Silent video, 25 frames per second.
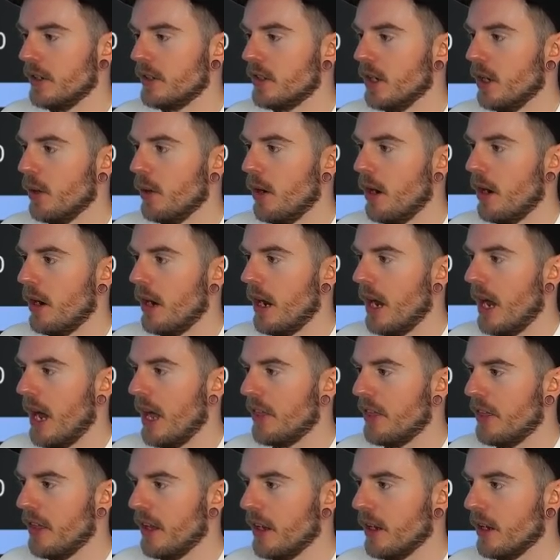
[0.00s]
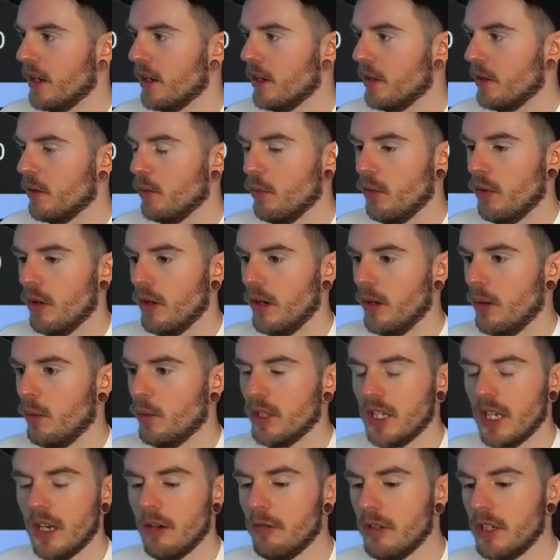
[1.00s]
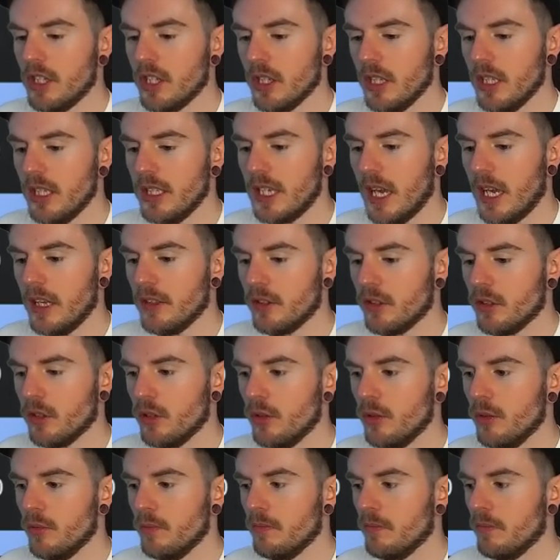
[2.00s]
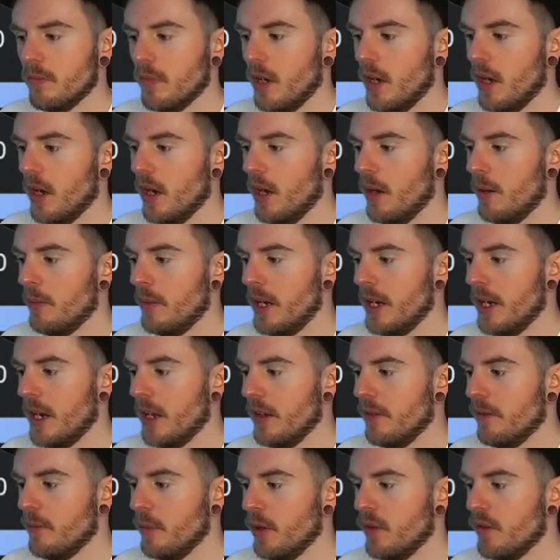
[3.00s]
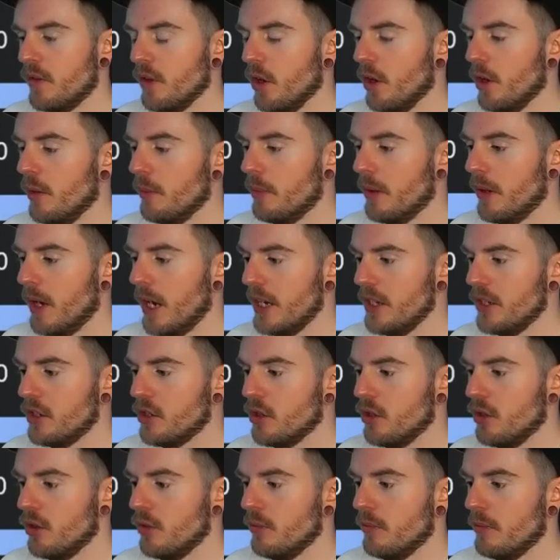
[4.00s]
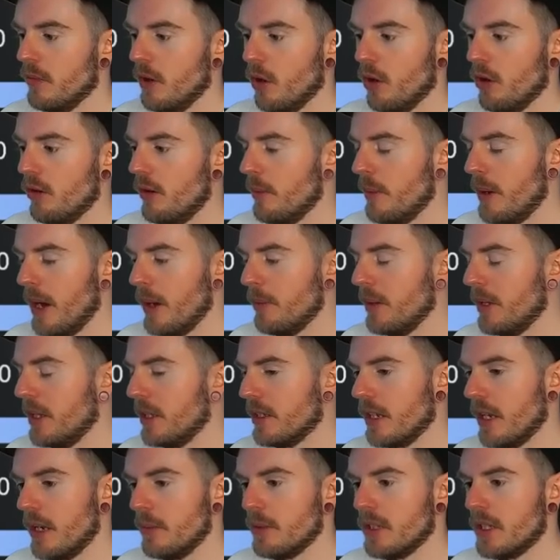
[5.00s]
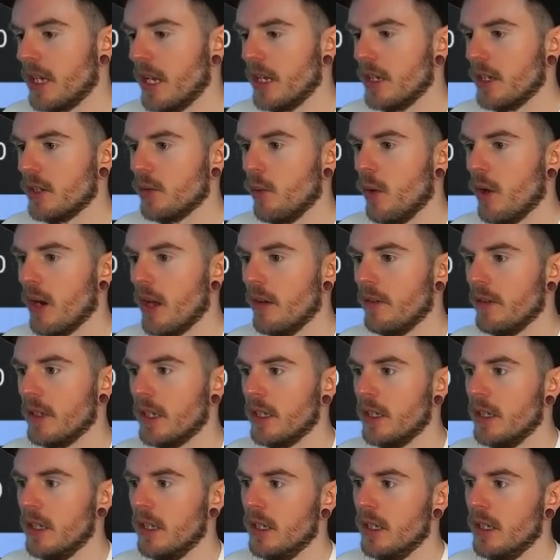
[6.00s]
So uh, I think was it originally Tanzoom, um, and now you've moved up, I assume, or it might be the same stakes, whatever.